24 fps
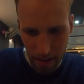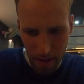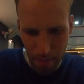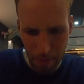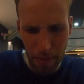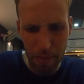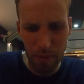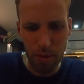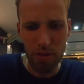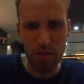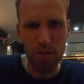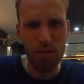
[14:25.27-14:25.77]

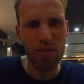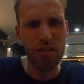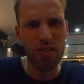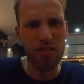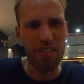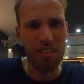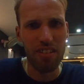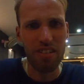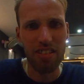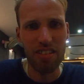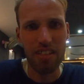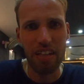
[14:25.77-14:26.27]
People do not
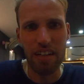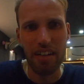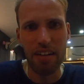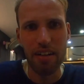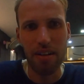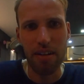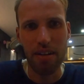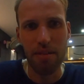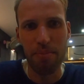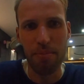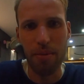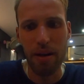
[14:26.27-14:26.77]
touch
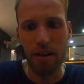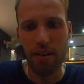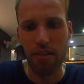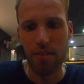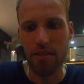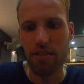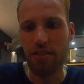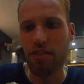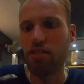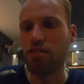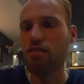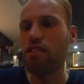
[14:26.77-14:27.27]
their mouth,
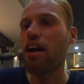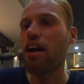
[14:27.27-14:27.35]
so it's